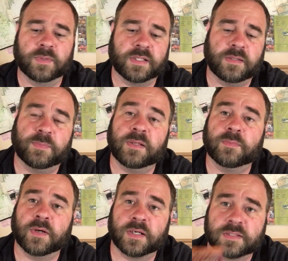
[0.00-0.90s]
with the Peat
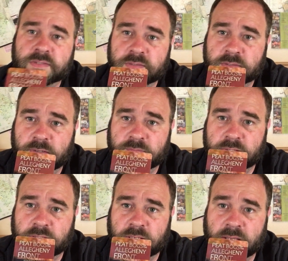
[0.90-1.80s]
Bogs of
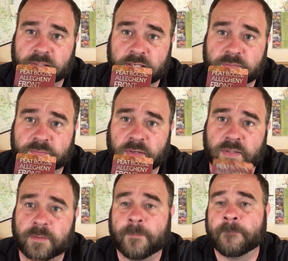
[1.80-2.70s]
the Allegheny Front.